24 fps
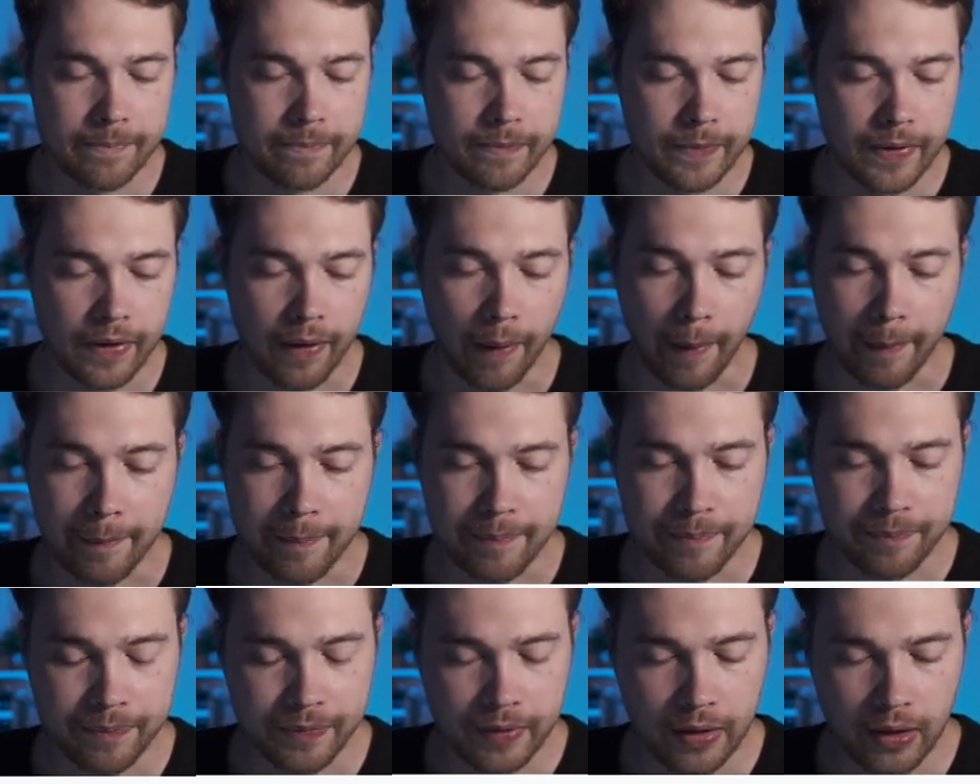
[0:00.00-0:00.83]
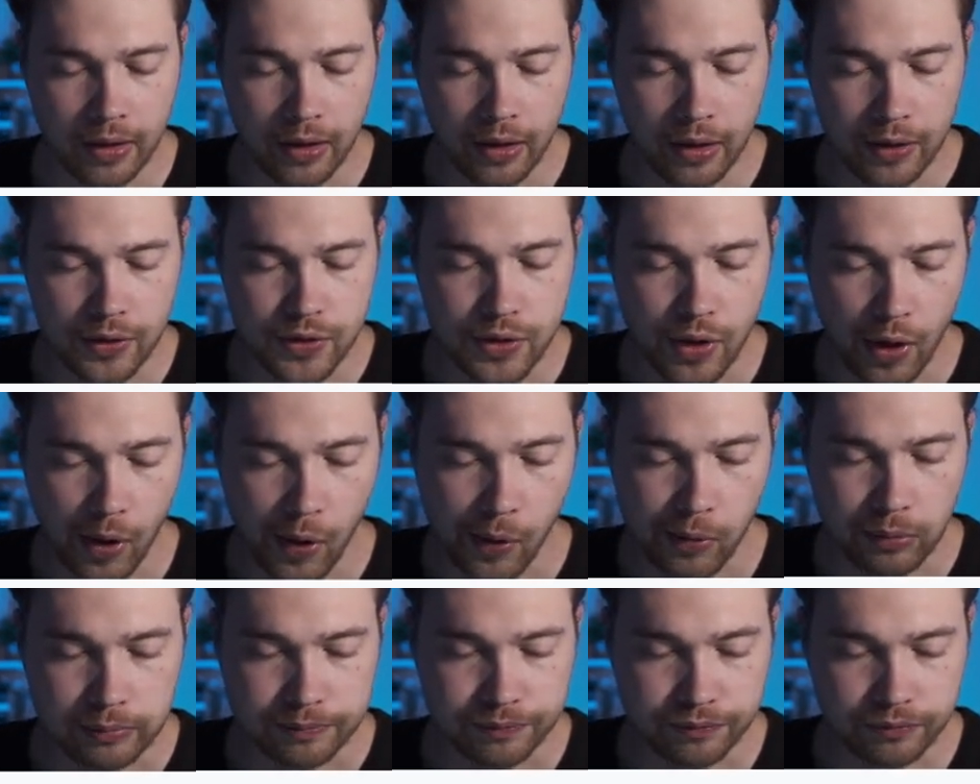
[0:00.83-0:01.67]
Yeah.
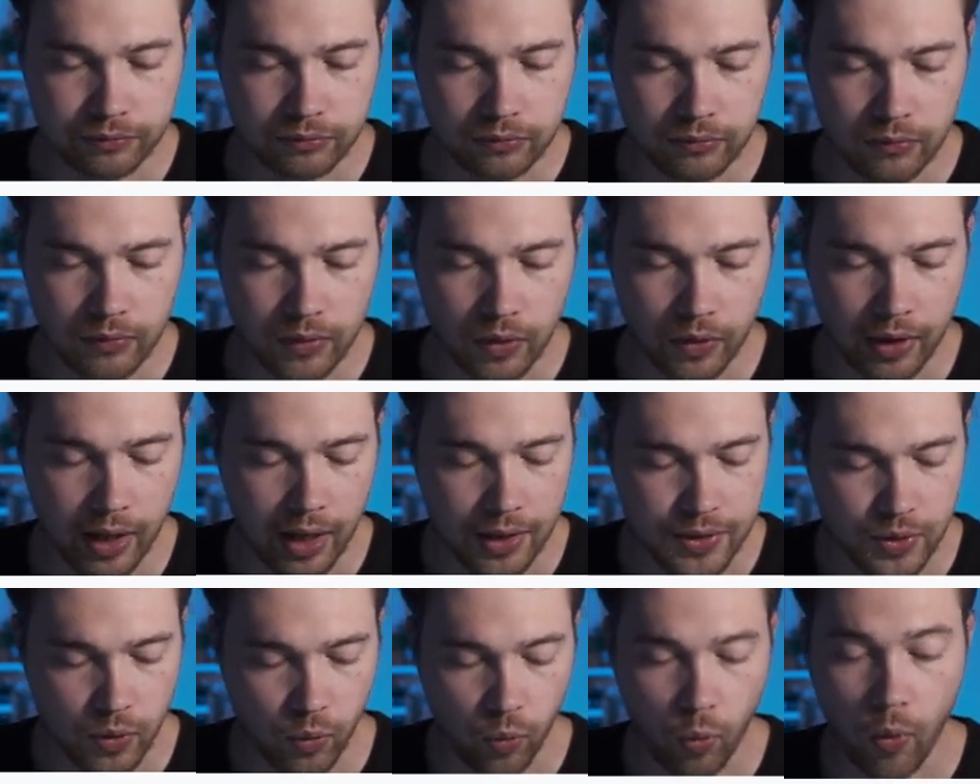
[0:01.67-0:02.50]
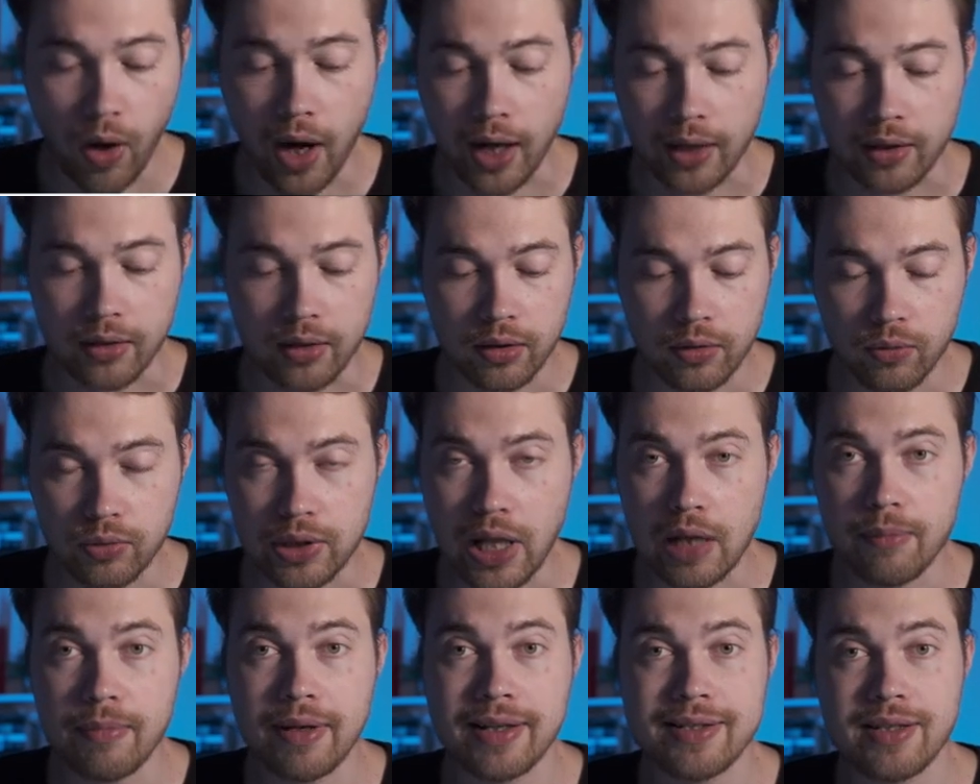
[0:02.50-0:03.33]
So, okay, so 1, would
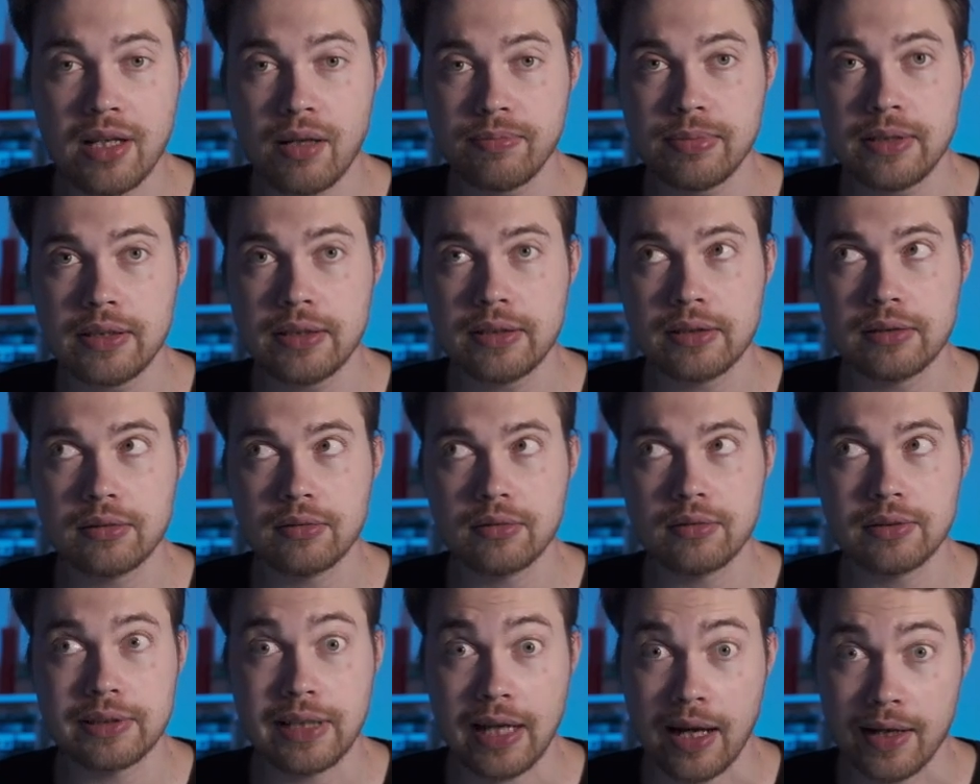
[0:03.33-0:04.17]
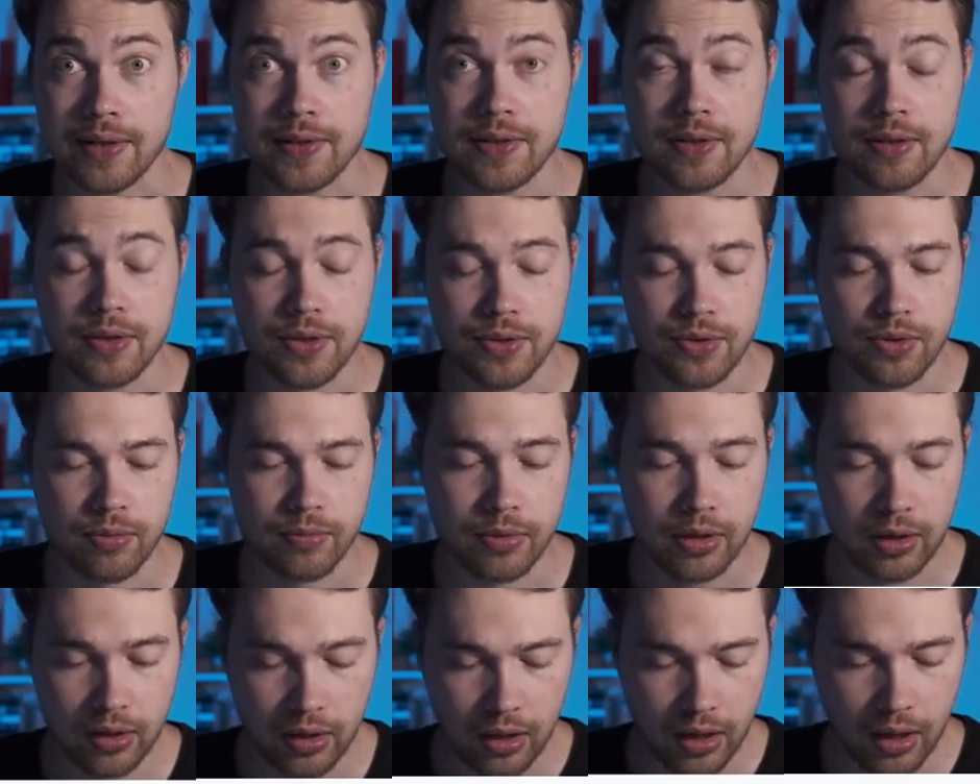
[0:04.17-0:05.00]
that be accepted? Yes, it should
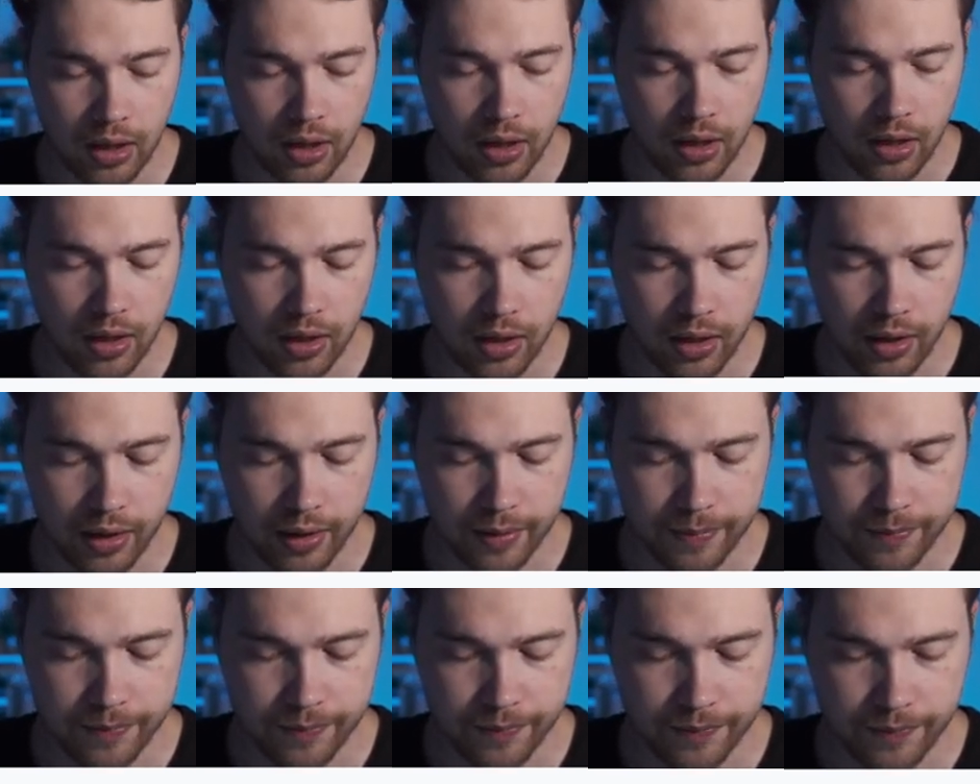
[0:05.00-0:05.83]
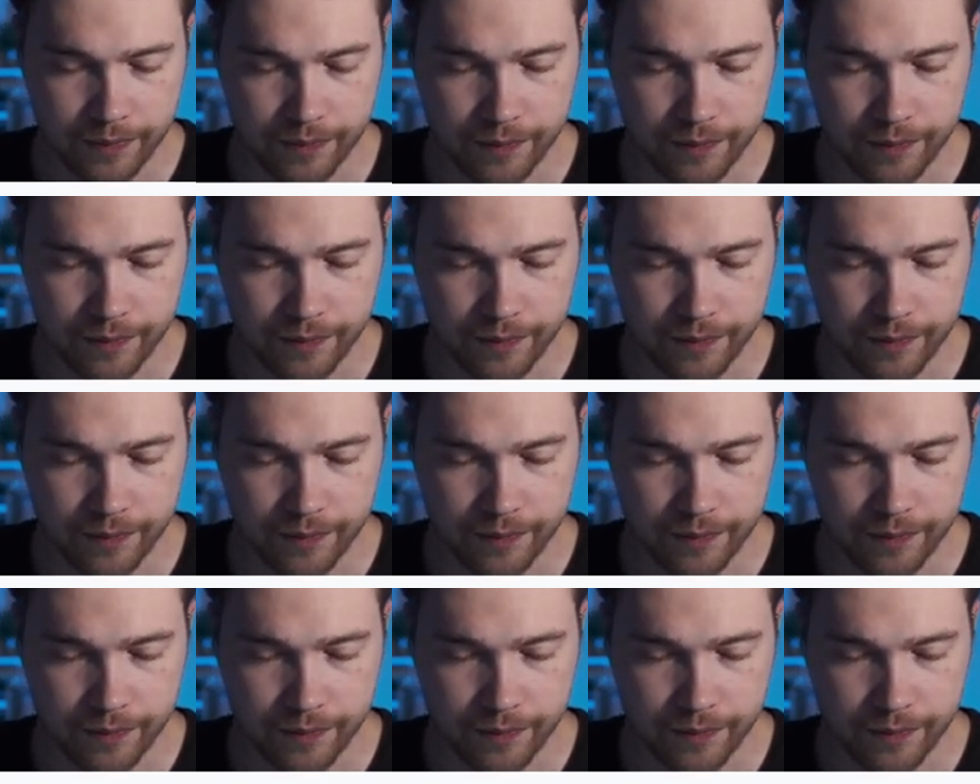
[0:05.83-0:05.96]
be. 1